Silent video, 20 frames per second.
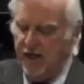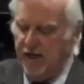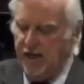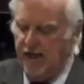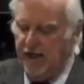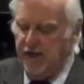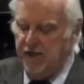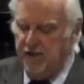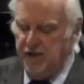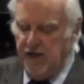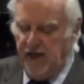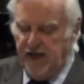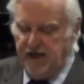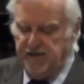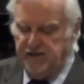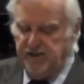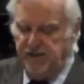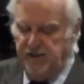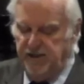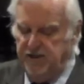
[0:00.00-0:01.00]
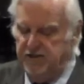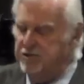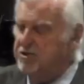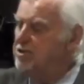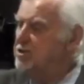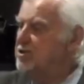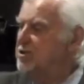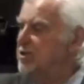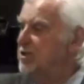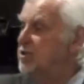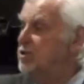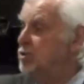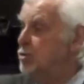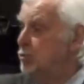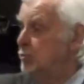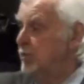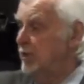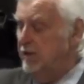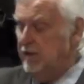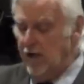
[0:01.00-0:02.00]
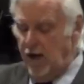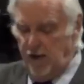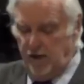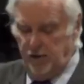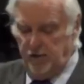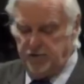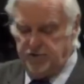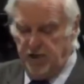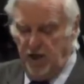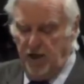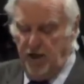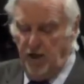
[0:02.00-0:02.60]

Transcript: in 19th century dollars,